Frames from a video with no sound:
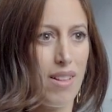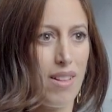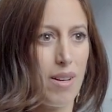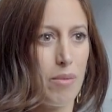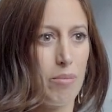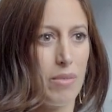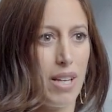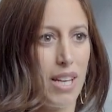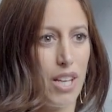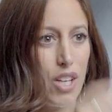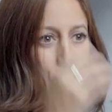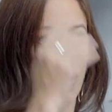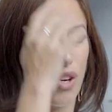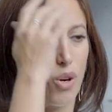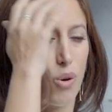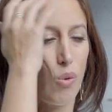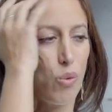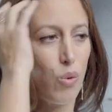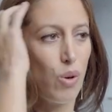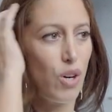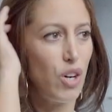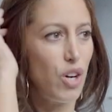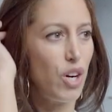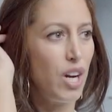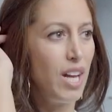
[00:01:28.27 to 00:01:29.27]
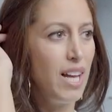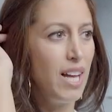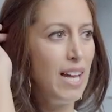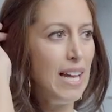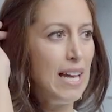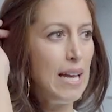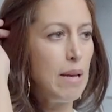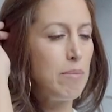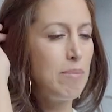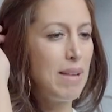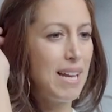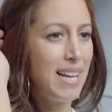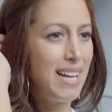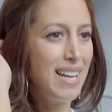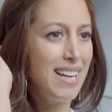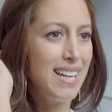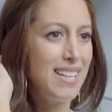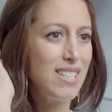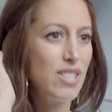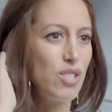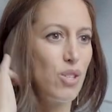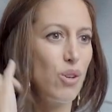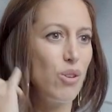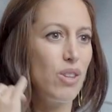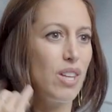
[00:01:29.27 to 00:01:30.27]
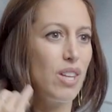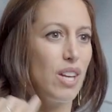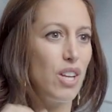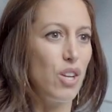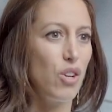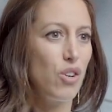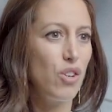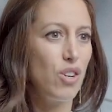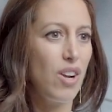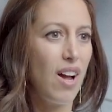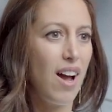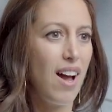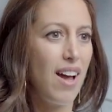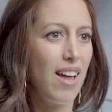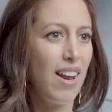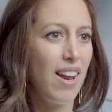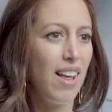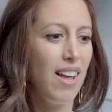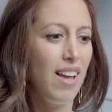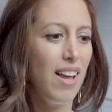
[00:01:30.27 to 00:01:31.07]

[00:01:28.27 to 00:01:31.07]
I'm like, we're making it so that you're not